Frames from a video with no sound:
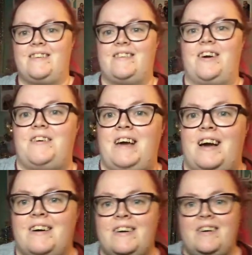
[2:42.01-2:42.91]
So yeah,
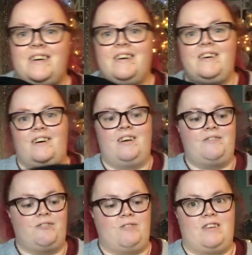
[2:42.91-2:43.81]
I love
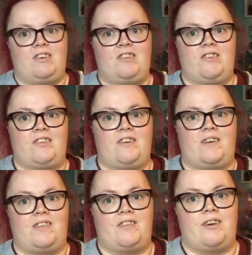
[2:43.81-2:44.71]
all the t-shirts I've
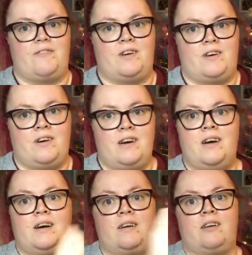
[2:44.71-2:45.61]
had so far,
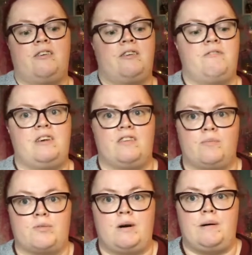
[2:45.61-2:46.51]
and I only
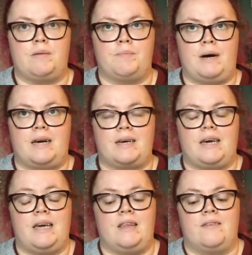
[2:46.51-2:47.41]
resubscribed back
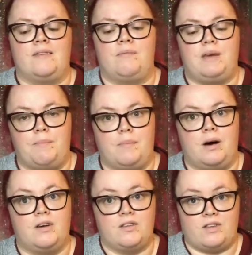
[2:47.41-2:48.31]
in September,
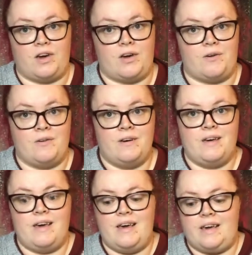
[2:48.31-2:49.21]
so
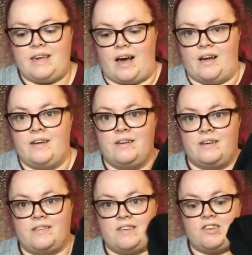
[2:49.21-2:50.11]
yeah,
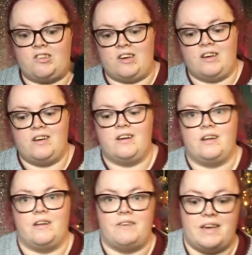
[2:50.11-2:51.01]
t-shirt,
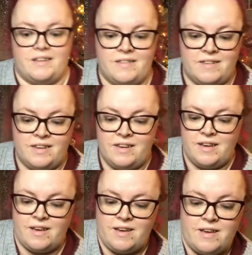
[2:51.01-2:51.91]
love it.
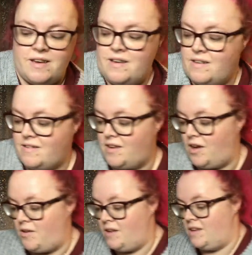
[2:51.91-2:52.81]
So
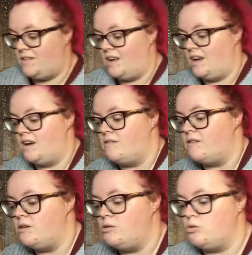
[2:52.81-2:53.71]
let's have
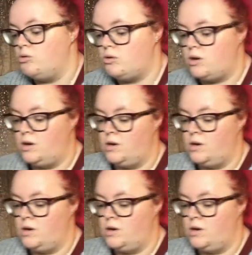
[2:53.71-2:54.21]
a look.